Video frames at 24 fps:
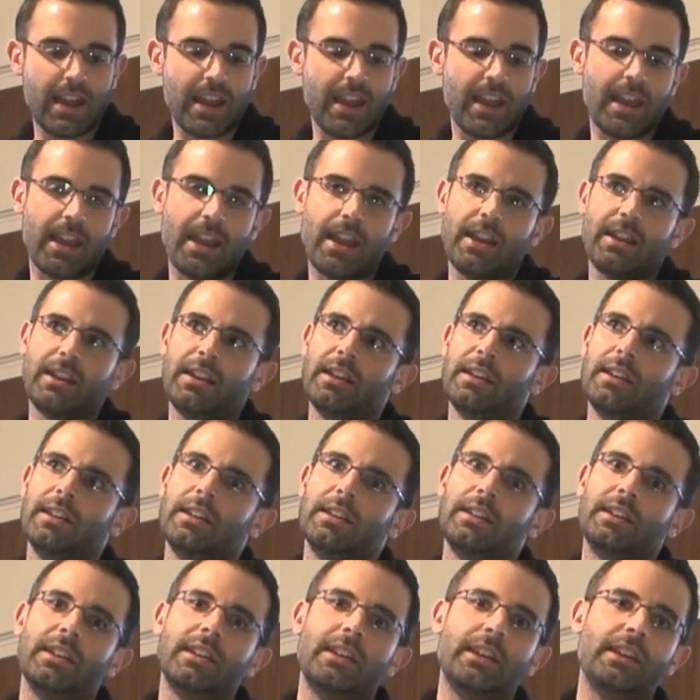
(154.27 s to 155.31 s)
and
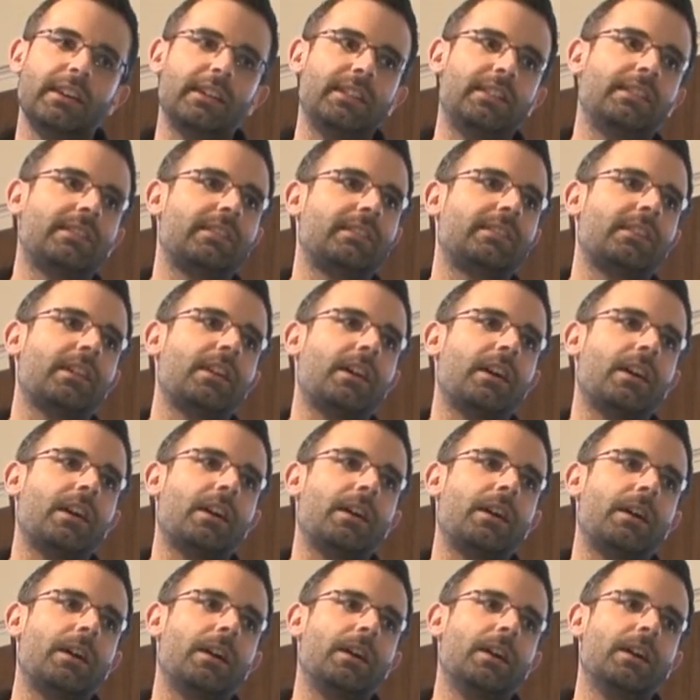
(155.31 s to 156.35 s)
it's
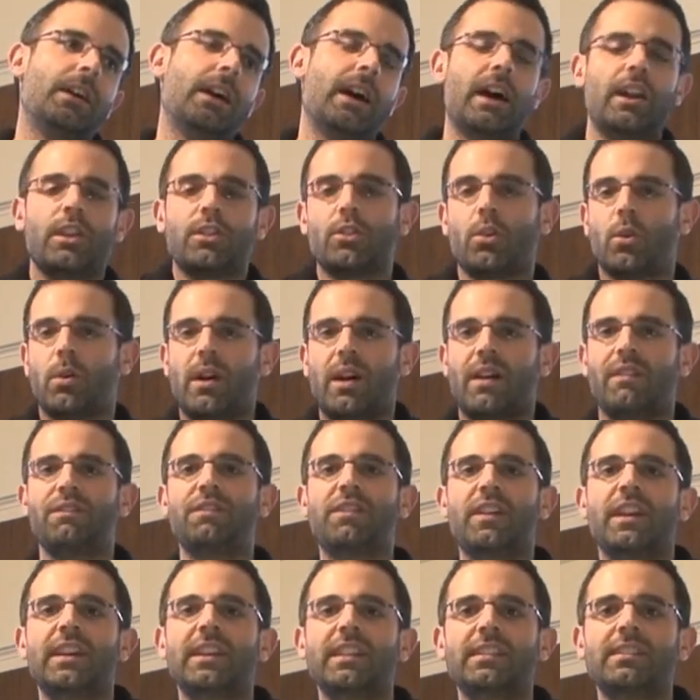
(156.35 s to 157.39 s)
I don't know, I
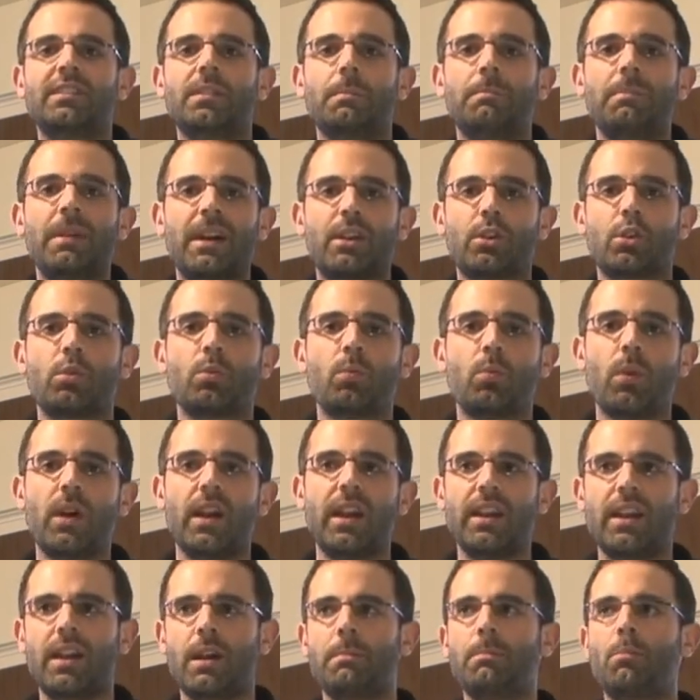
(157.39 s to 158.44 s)
find it's a better
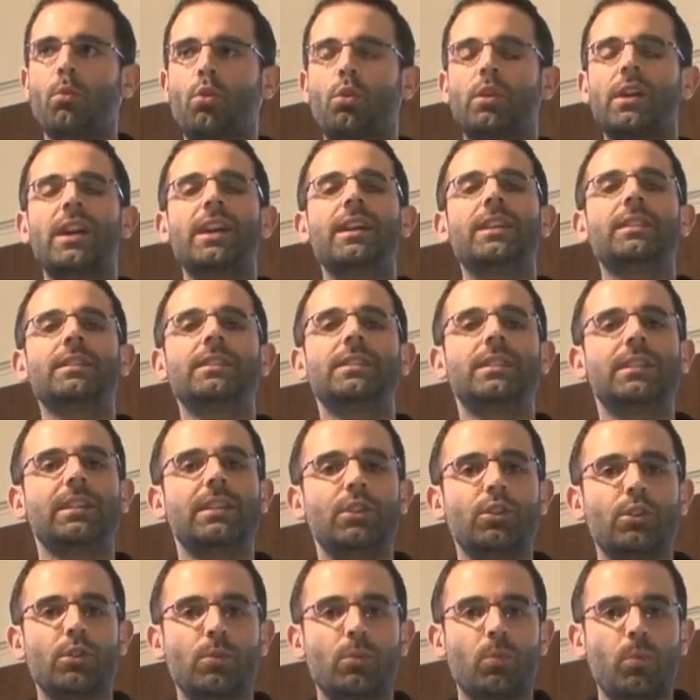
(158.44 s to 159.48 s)
way, a more
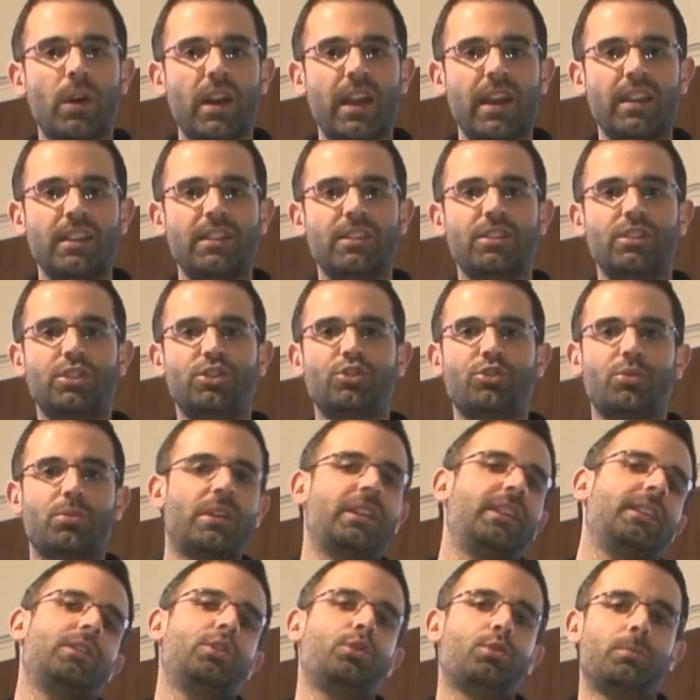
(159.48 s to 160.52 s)
healthier way to
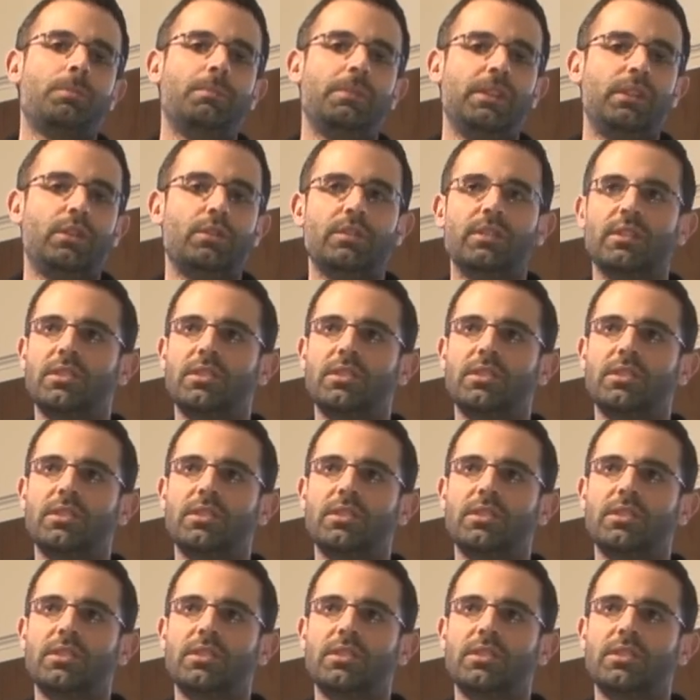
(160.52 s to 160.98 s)
drink your beer.